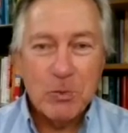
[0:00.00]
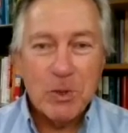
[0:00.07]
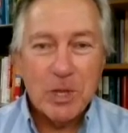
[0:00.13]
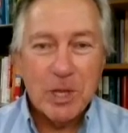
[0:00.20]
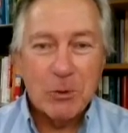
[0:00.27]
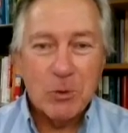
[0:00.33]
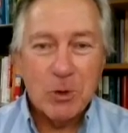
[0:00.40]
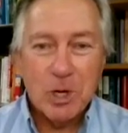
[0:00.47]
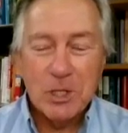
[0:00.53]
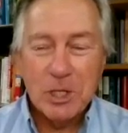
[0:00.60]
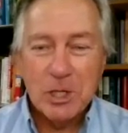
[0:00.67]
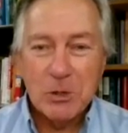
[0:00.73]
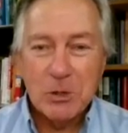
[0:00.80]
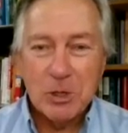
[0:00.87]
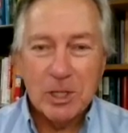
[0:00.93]
That
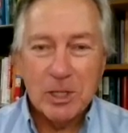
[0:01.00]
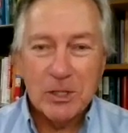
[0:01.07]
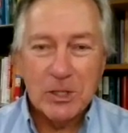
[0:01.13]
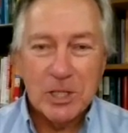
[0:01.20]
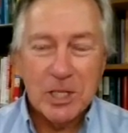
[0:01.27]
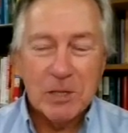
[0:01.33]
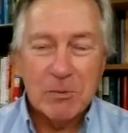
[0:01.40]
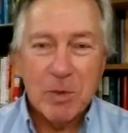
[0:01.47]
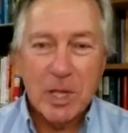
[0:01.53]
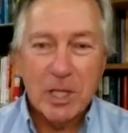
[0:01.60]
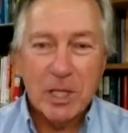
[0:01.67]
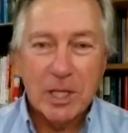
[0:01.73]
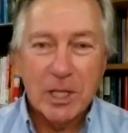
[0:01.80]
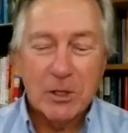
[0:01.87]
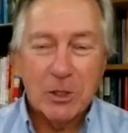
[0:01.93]
Washie Toilet Seat,
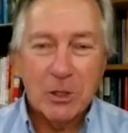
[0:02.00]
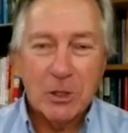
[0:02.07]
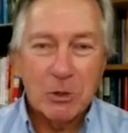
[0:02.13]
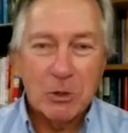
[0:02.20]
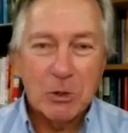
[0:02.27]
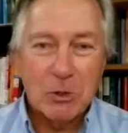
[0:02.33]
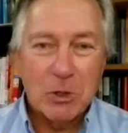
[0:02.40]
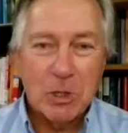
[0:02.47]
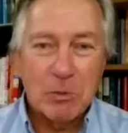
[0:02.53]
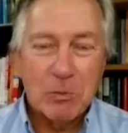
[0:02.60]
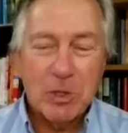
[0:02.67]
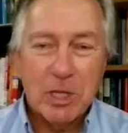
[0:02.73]
making it a unicorn,